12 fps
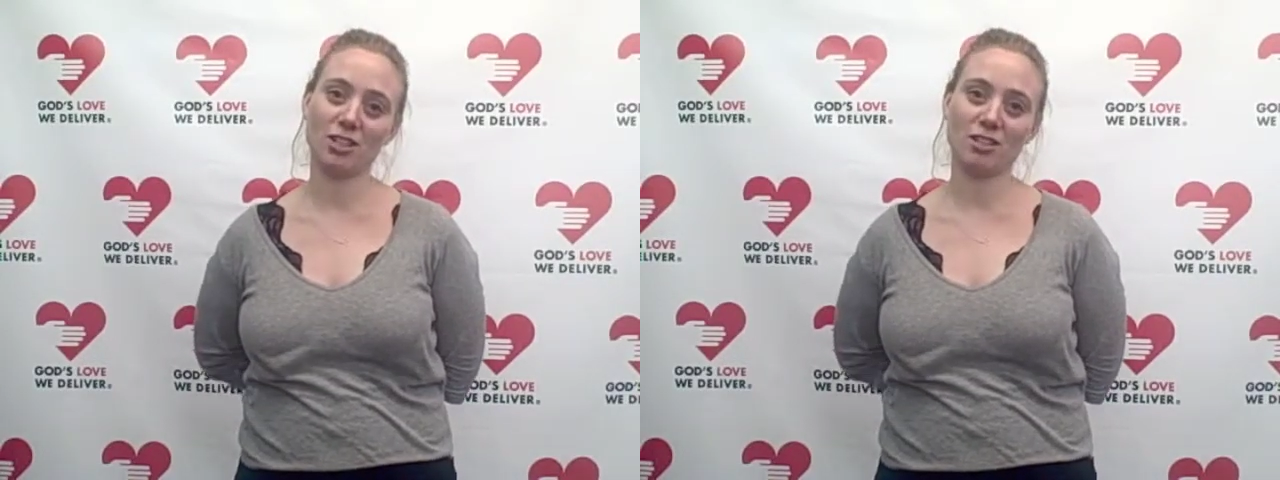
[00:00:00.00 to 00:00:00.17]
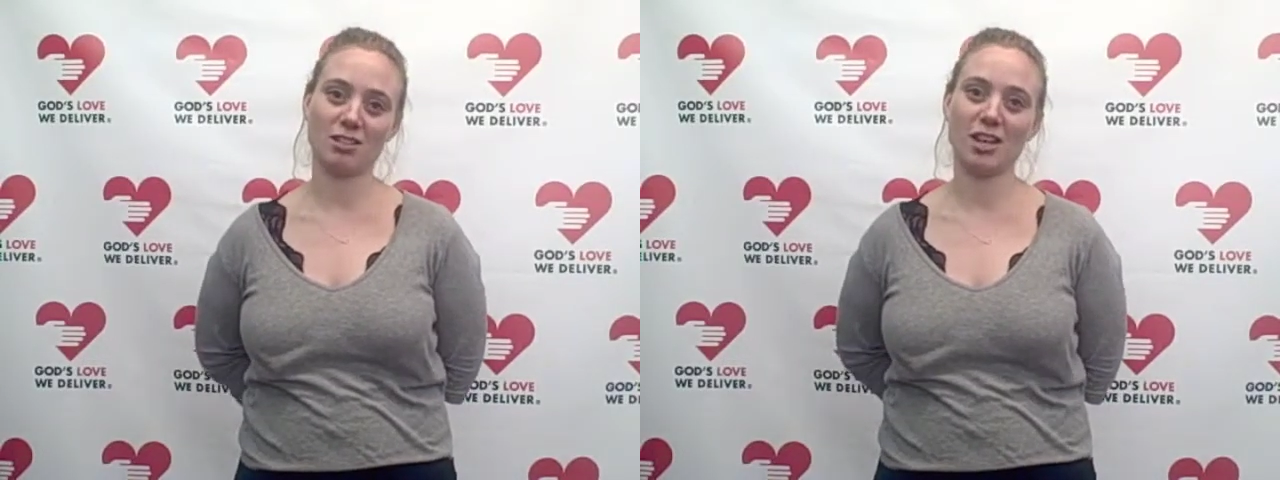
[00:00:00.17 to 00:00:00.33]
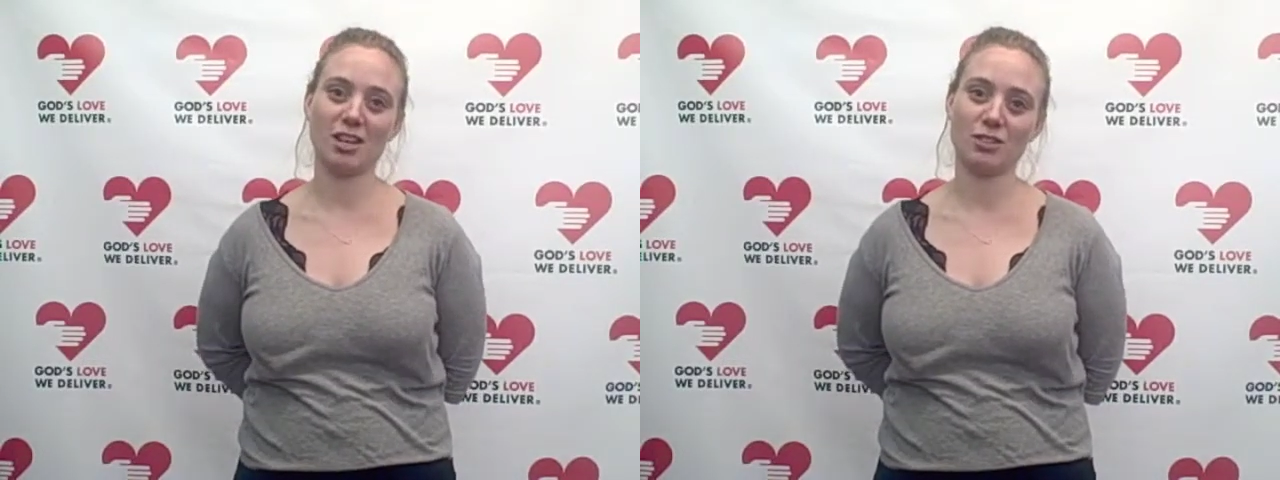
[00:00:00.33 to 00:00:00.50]

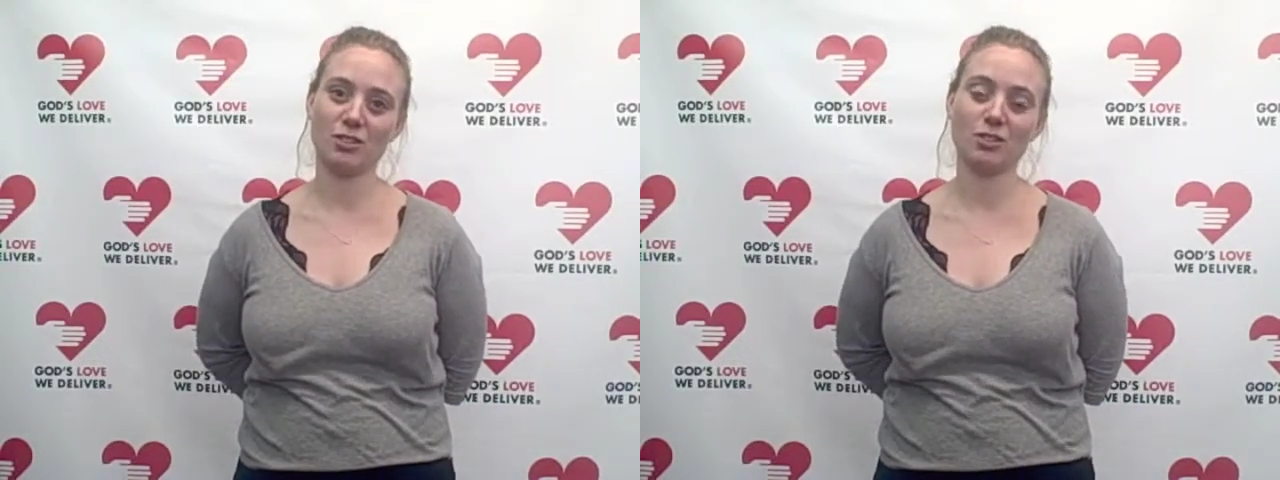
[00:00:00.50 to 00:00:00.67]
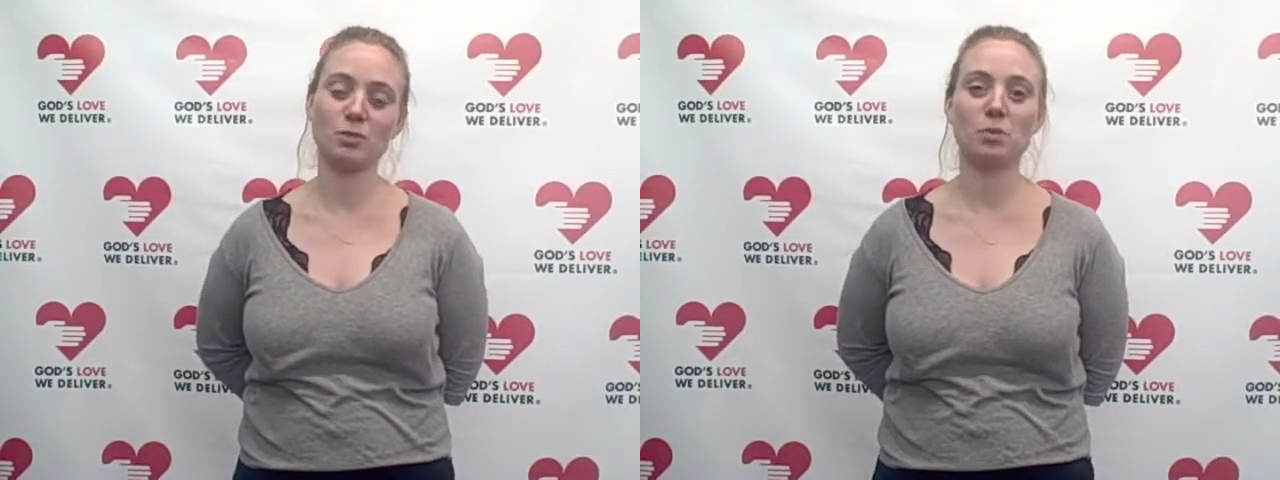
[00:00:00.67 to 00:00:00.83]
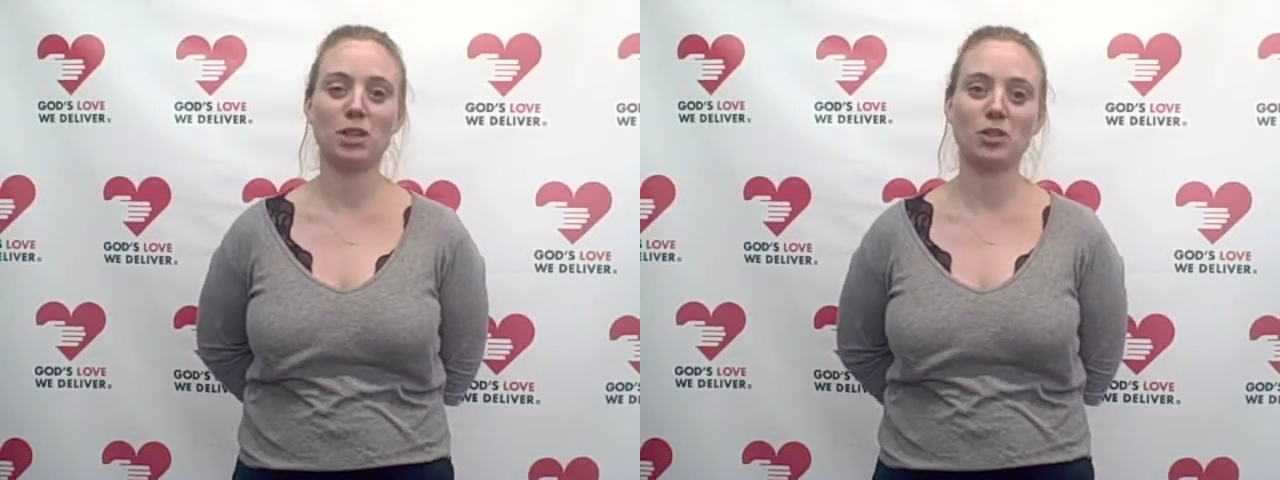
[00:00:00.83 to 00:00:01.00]
and
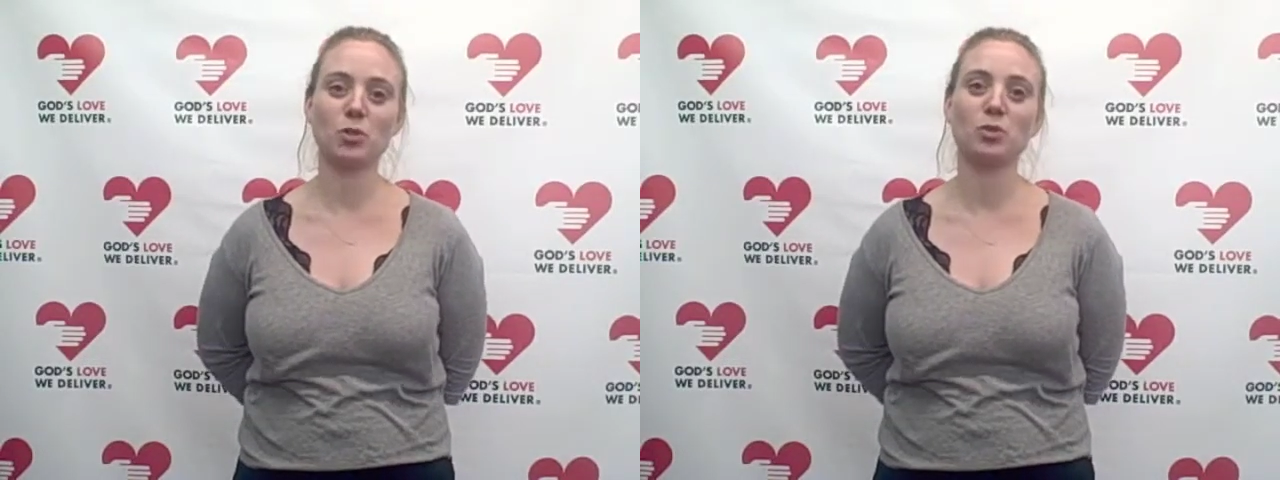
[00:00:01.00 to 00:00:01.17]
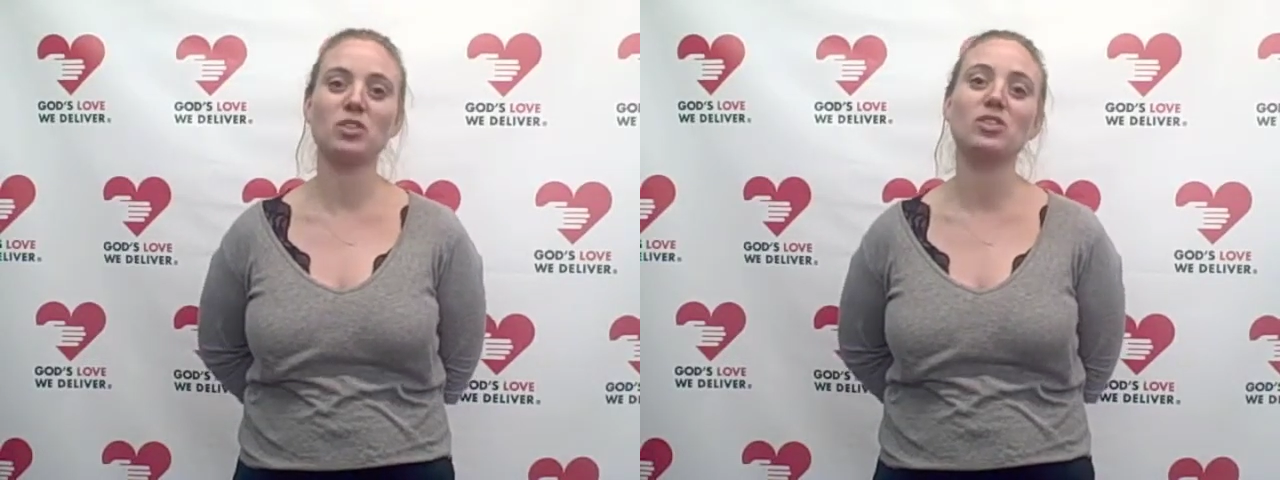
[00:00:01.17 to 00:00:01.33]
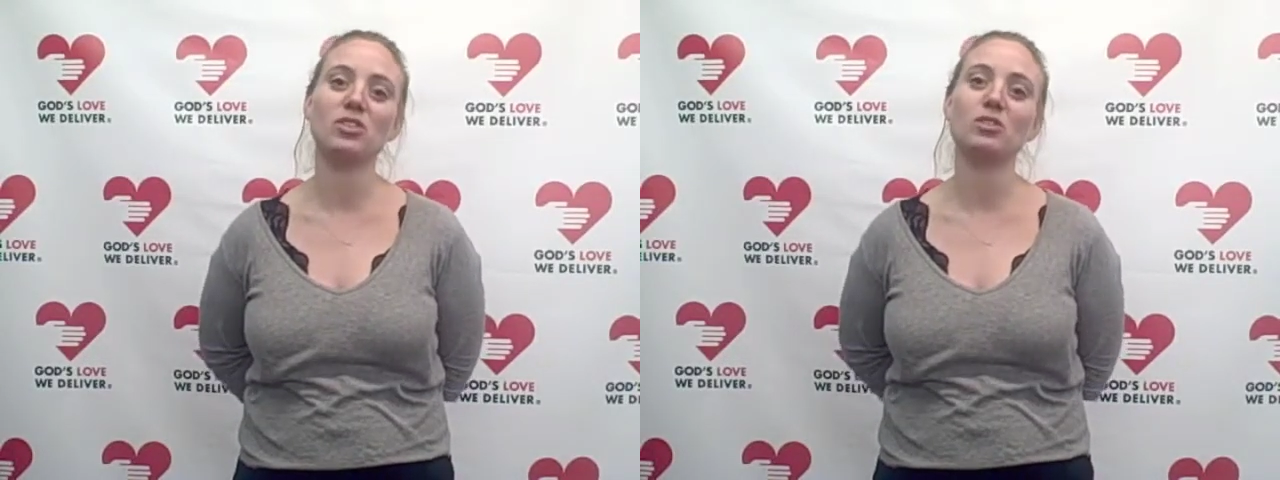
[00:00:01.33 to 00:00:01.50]
AIDS because we
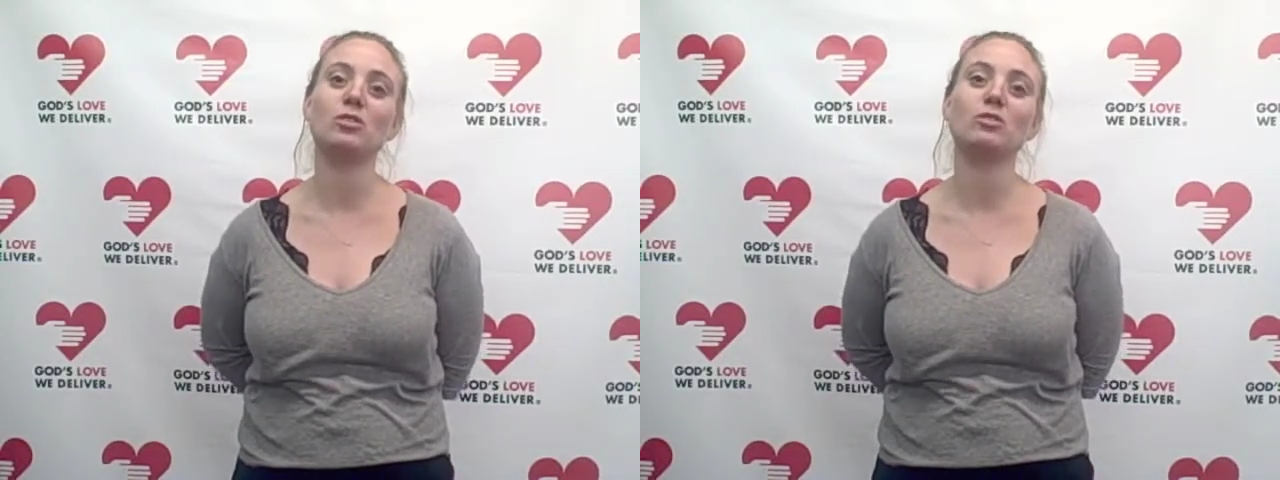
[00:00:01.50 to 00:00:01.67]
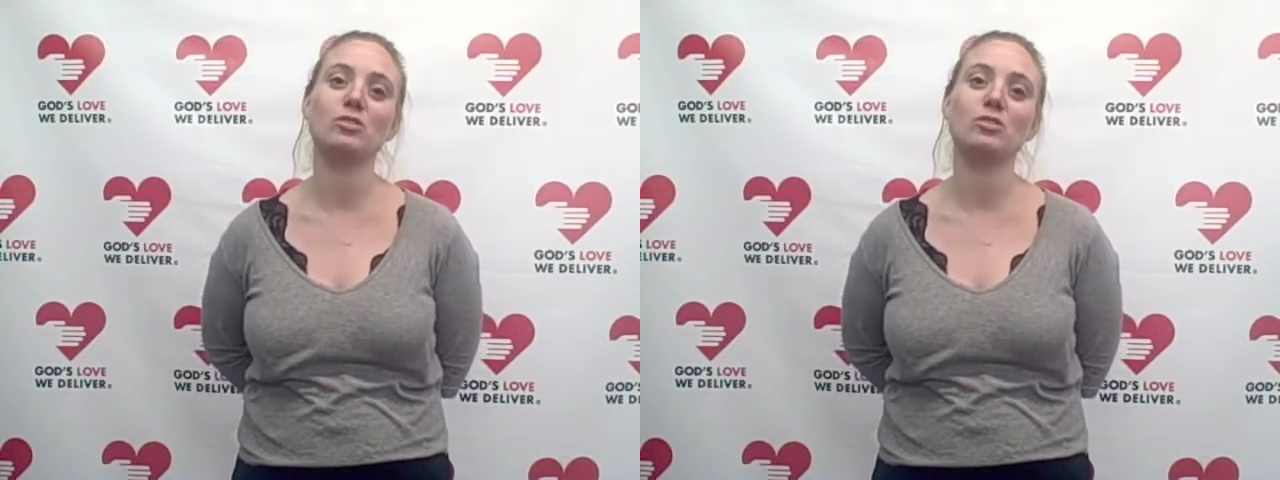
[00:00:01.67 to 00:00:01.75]
still